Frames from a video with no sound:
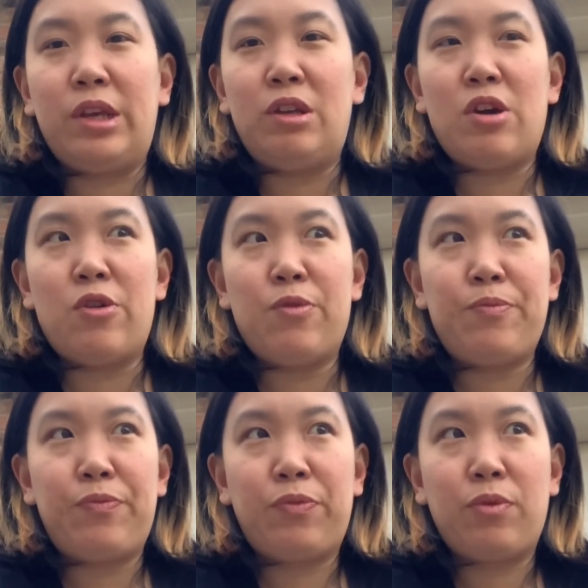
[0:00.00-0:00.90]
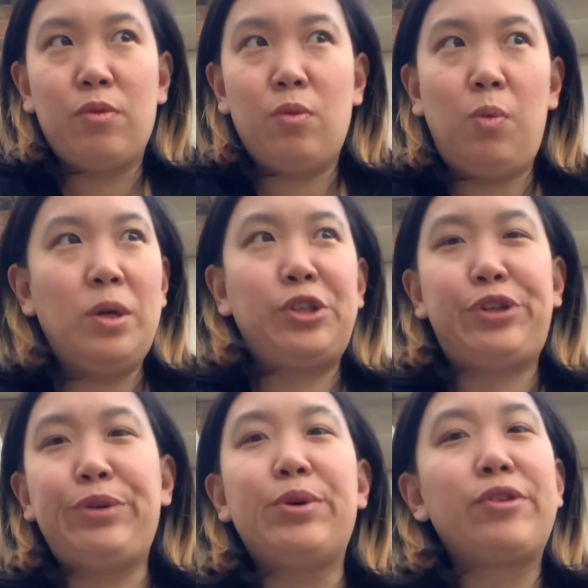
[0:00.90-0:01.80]
know what
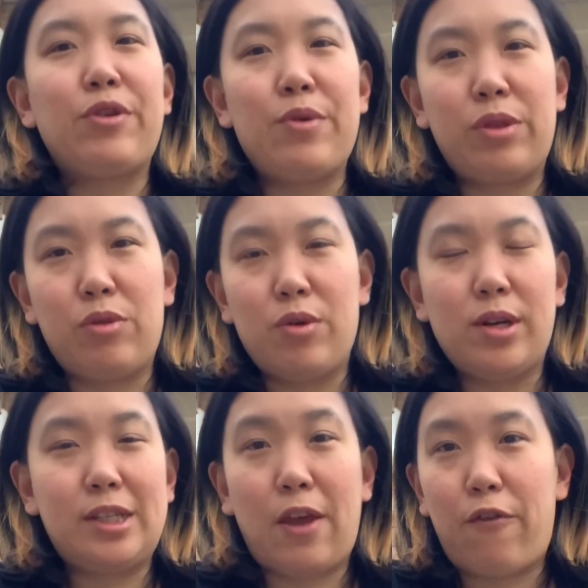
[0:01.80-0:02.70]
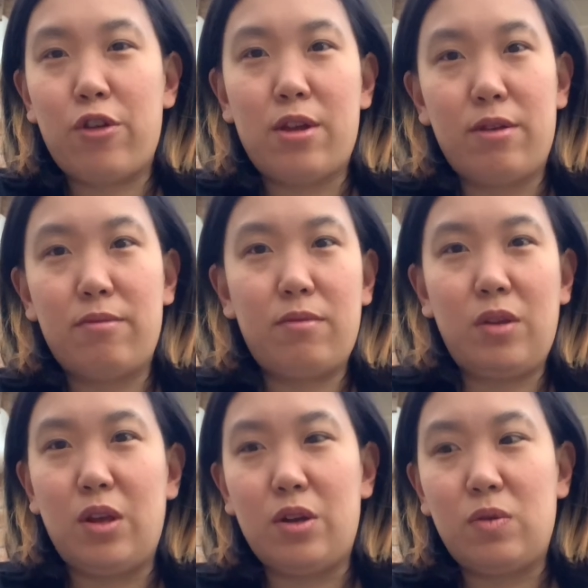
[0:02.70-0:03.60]
she was going through except for the,
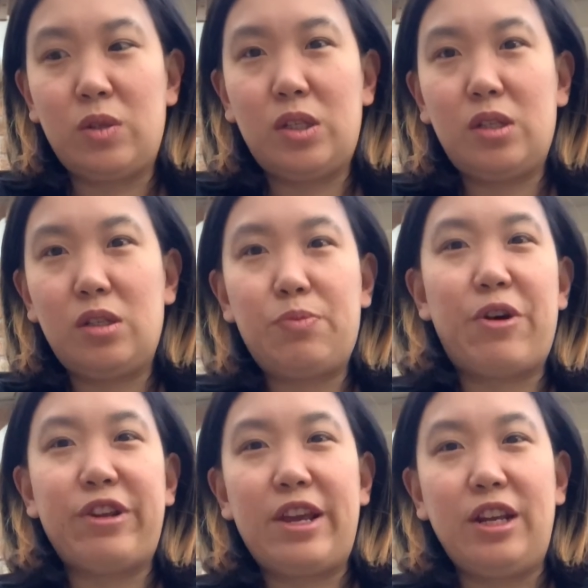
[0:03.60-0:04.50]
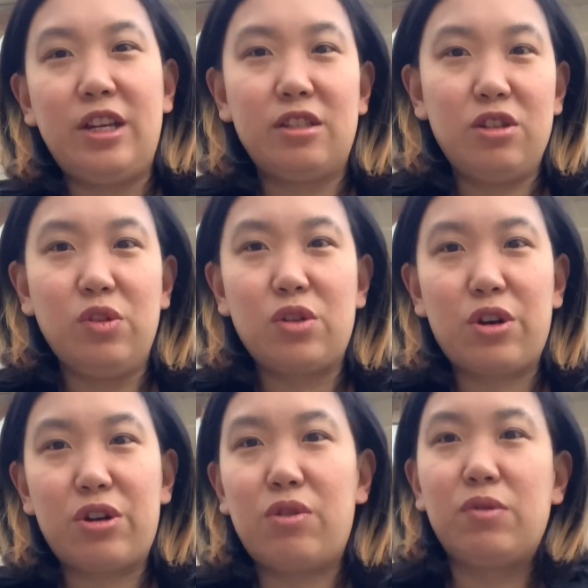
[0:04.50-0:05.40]
spontaneous news
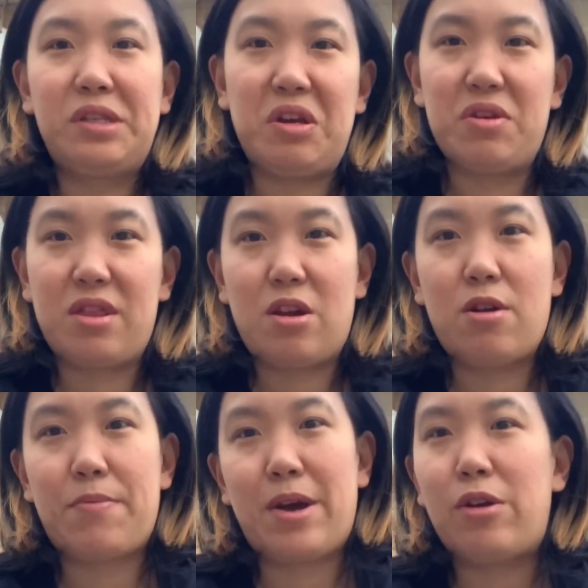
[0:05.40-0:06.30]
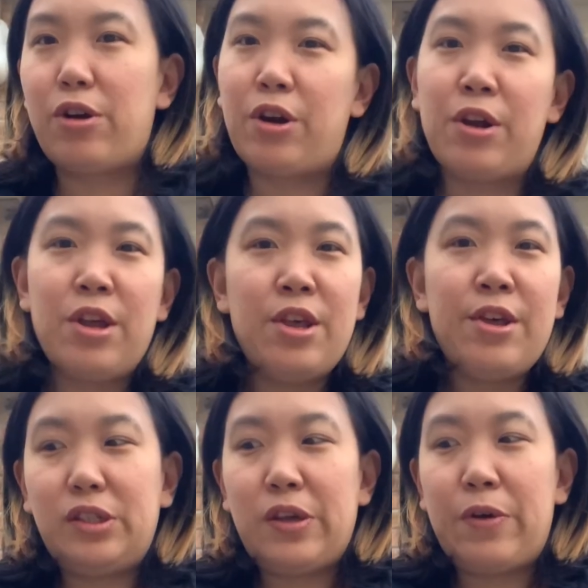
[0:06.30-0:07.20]
articles here and there about her.
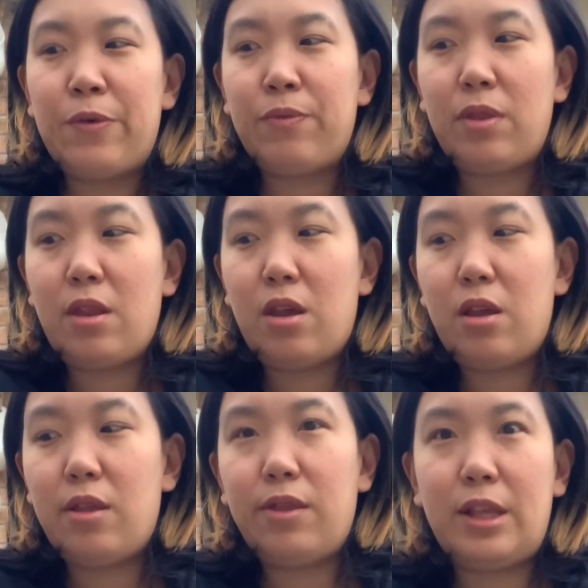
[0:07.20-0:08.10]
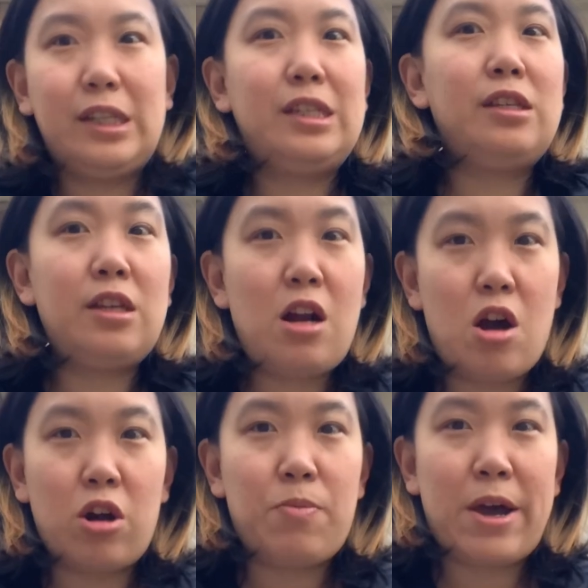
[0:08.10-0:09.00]
So this is an
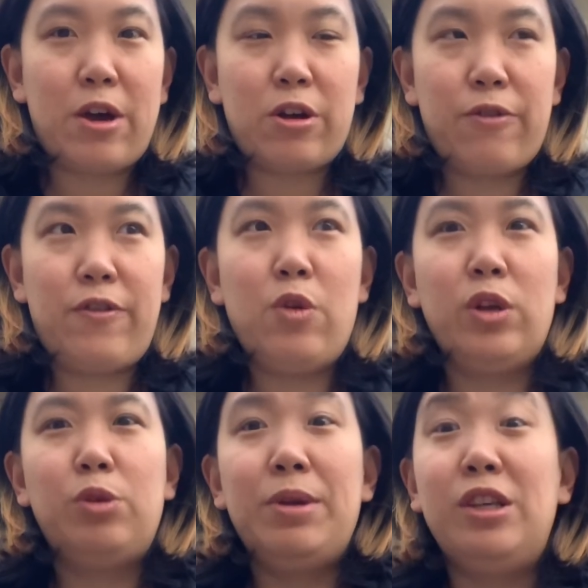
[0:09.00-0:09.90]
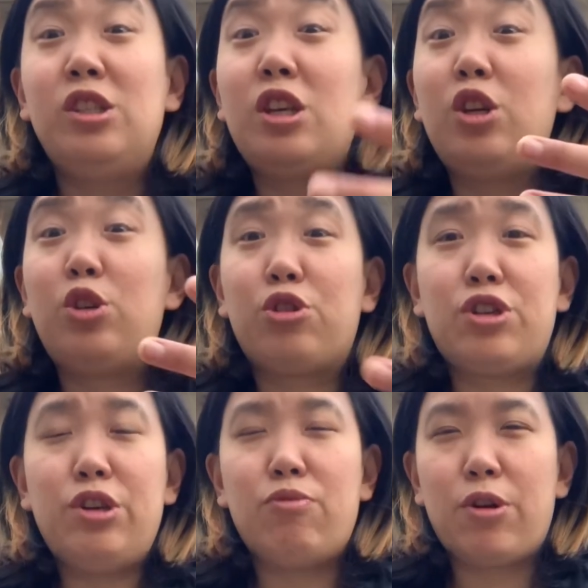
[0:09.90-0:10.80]
autobiography, which means
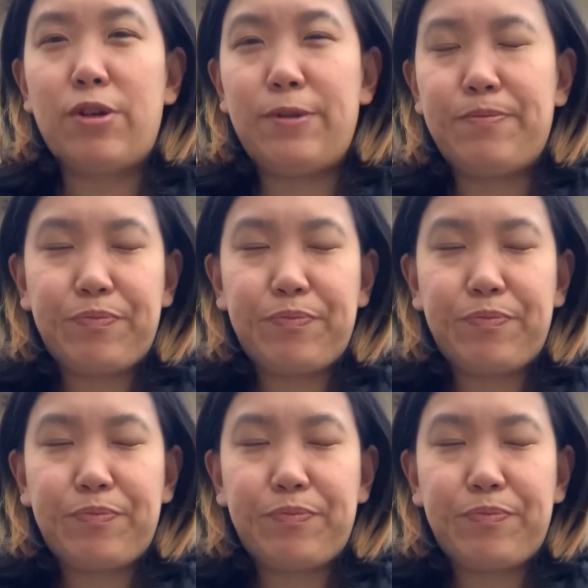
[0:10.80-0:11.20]
she wrote it.